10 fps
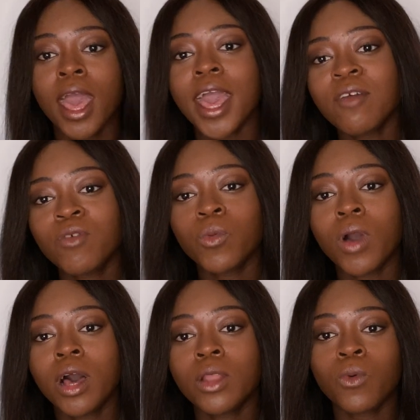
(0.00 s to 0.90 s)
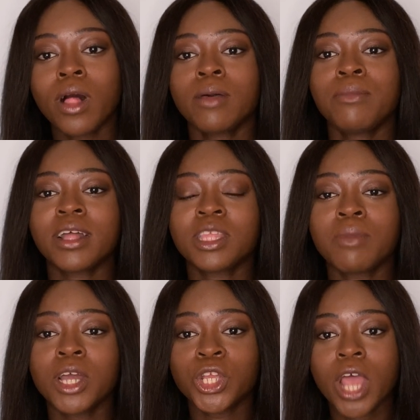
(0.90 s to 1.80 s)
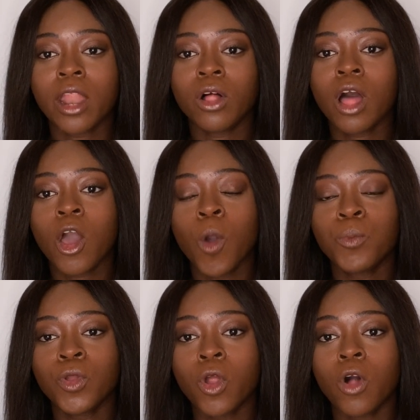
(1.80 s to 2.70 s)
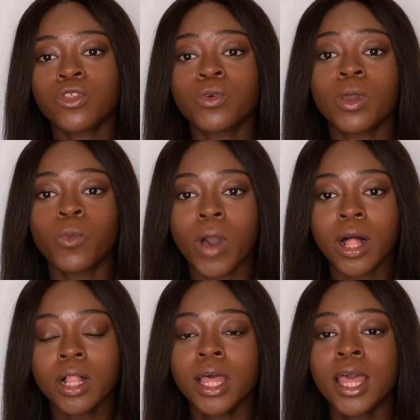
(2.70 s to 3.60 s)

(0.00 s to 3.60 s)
Hey everyone, welcome back to my channel. I hope you're all doing well.